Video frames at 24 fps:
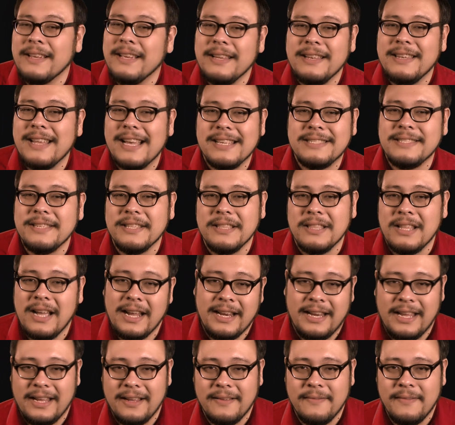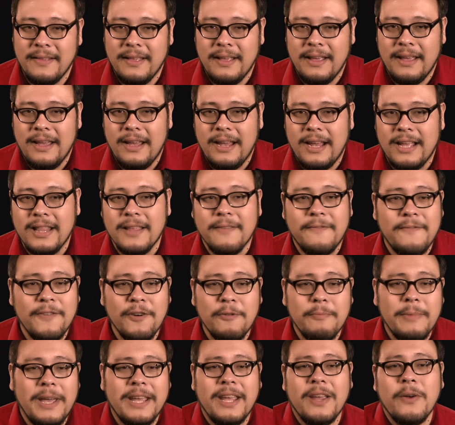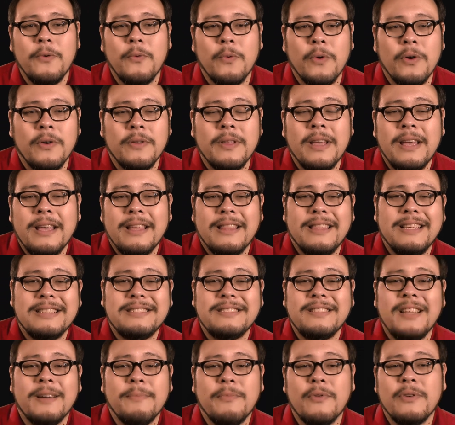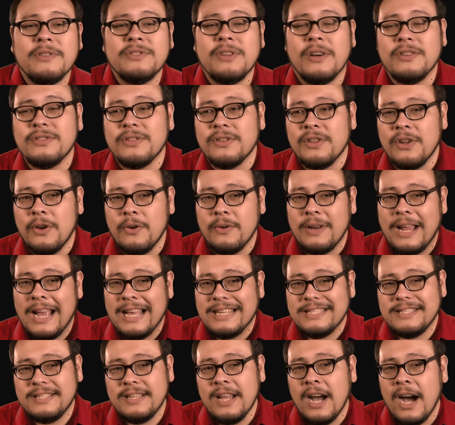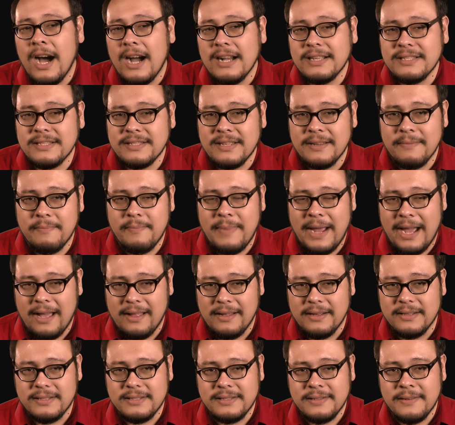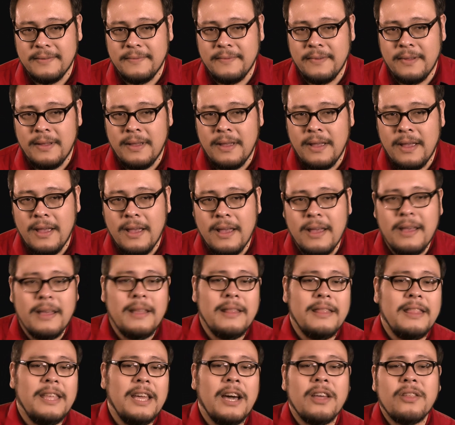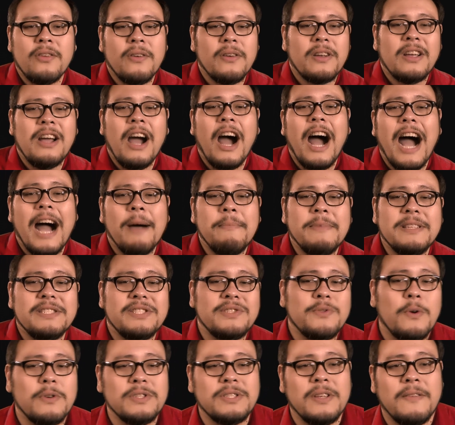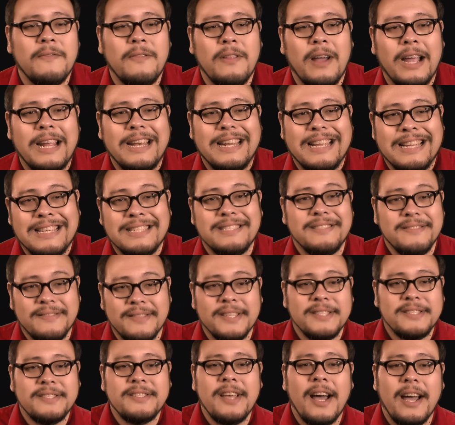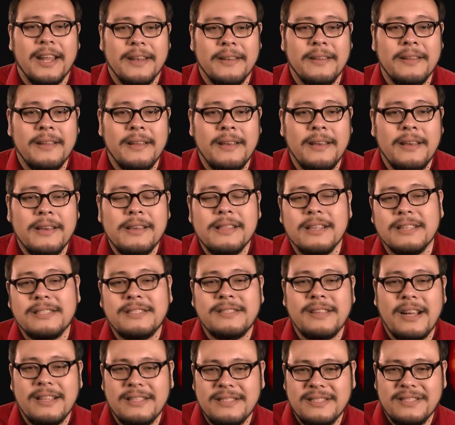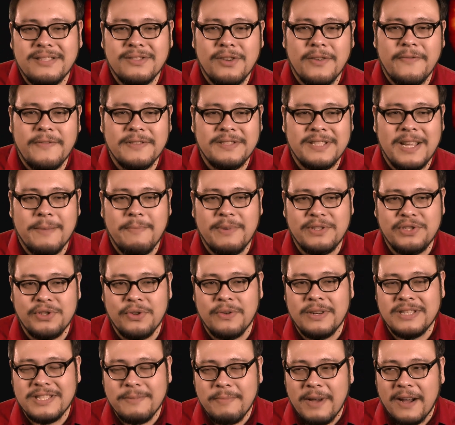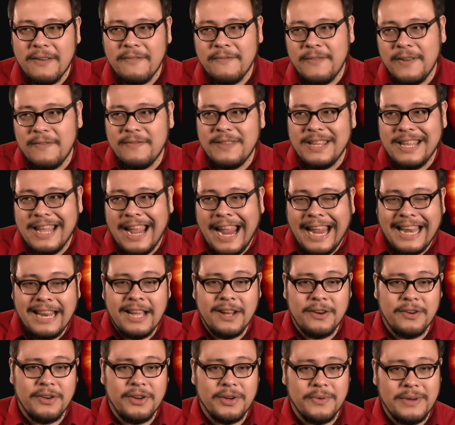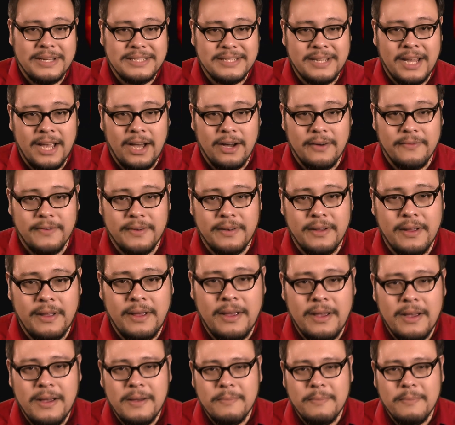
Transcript: incandescent lighting. In the filmmaking world, this number is also known as tungsten balance. The other common source of light is the sun. The sun's surface temperature is about fifty-eight hundred degrees Kelvin,